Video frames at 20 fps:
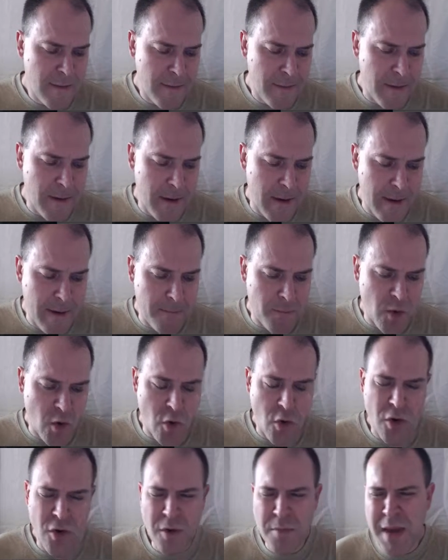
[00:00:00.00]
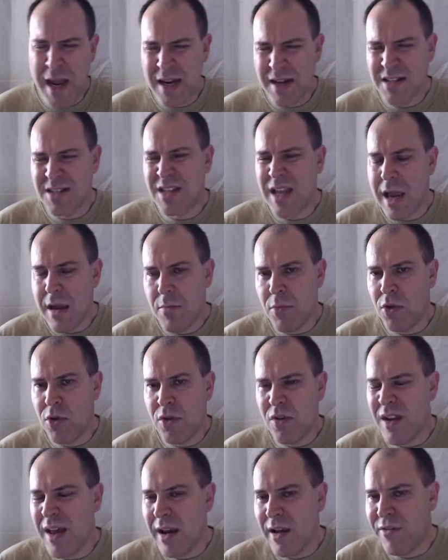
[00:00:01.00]
or made a statement
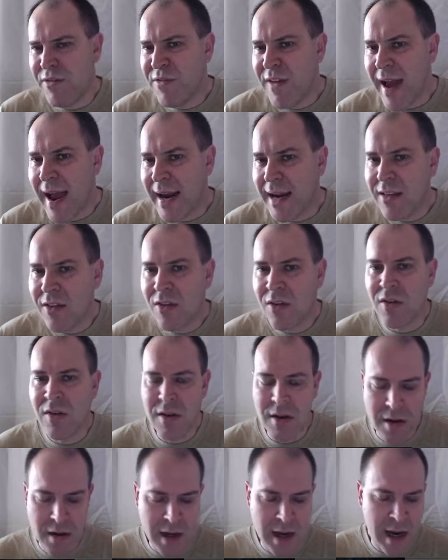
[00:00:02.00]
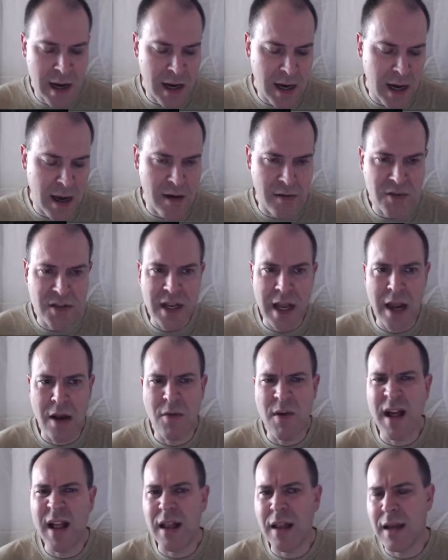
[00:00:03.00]
to that effect, kind of saying,
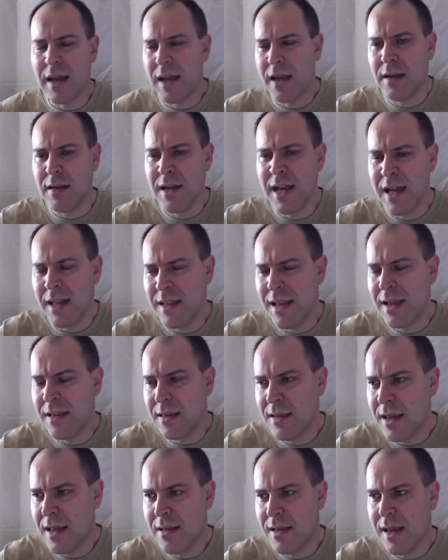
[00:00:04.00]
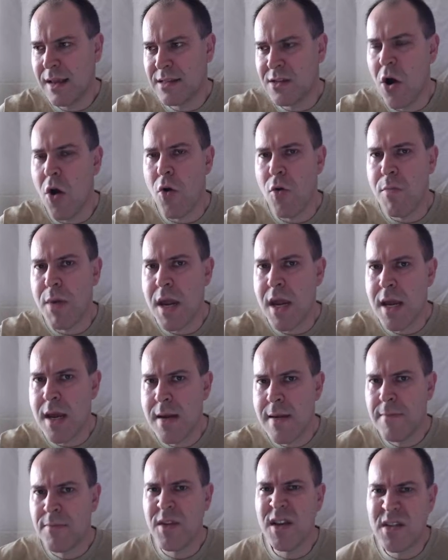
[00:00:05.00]
well, hey, that's Hobie,
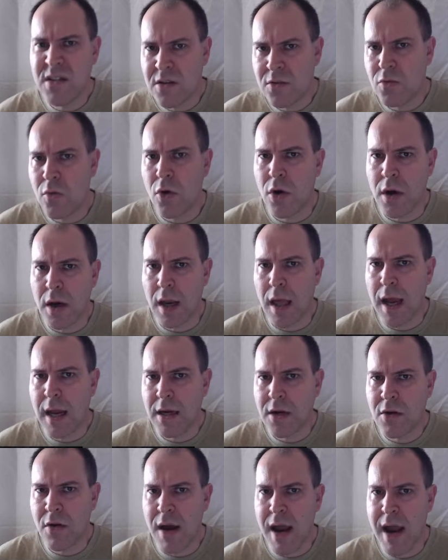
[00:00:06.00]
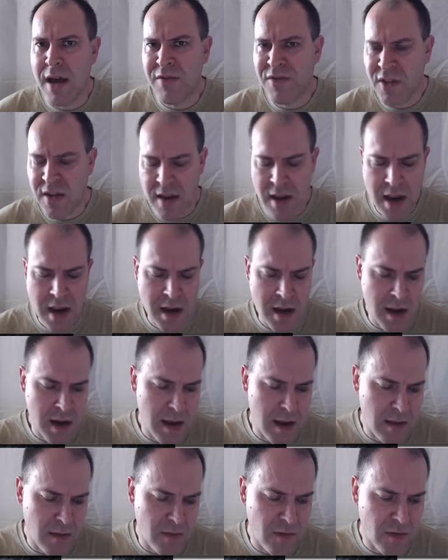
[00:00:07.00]
this is Warren Lightcraft,
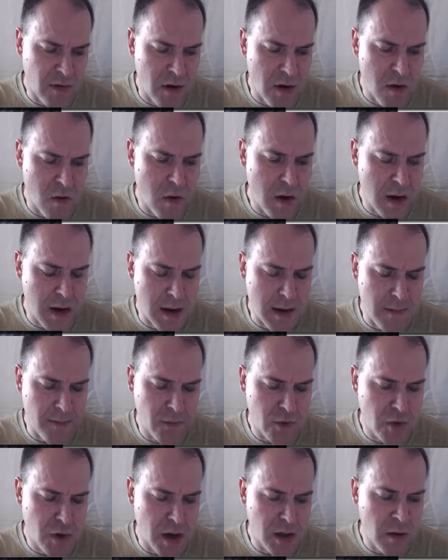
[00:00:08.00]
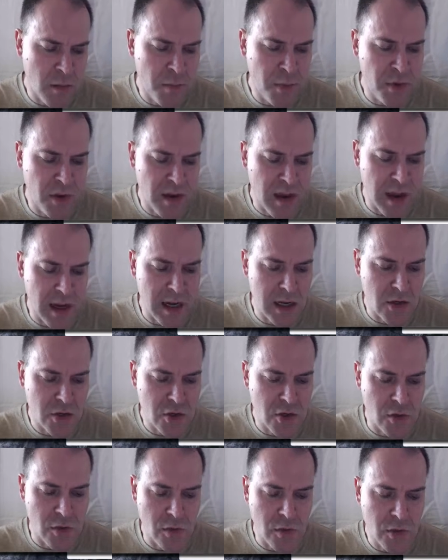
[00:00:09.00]
and so tried to put that
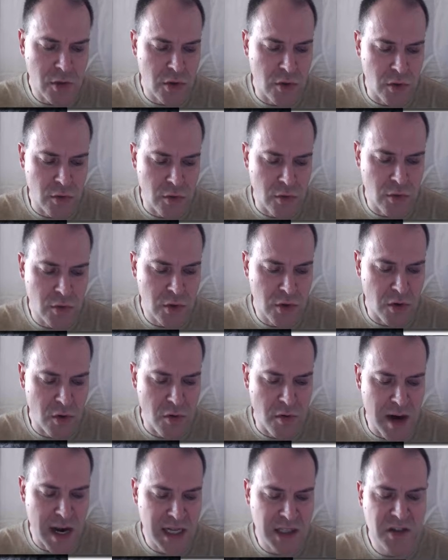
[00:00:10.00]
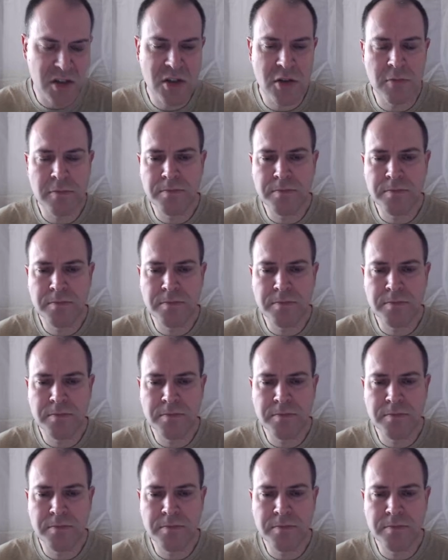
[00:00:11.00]
issue to rest.